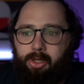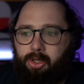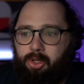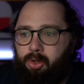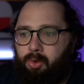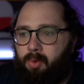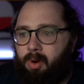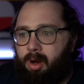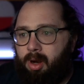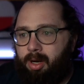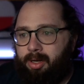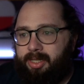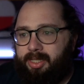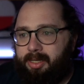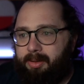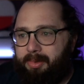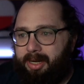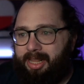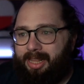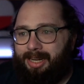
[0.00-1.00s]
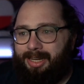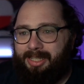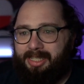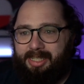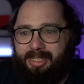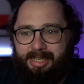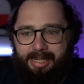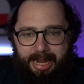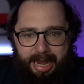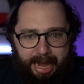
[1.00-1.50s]
you are somebody that is
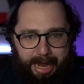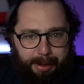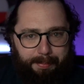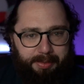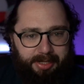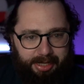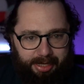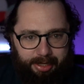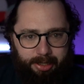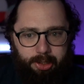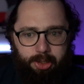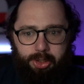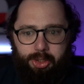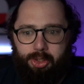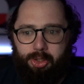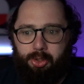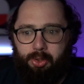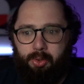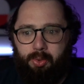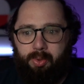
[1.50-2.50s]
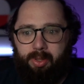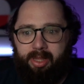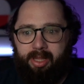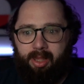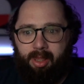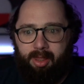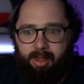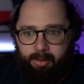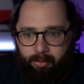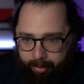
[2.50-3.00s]
tapped into the
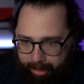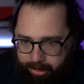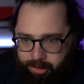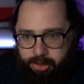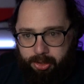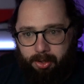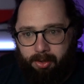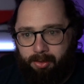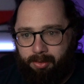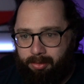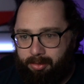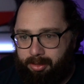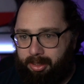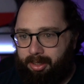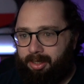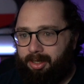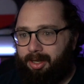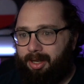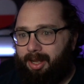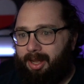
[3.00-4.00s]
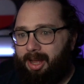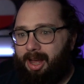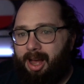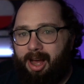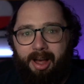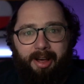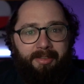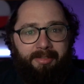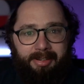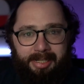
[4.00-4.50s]
threshold
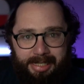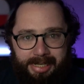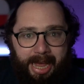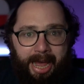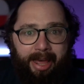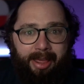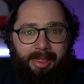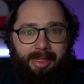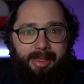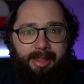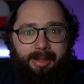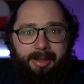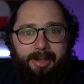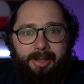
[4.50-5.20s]
of death.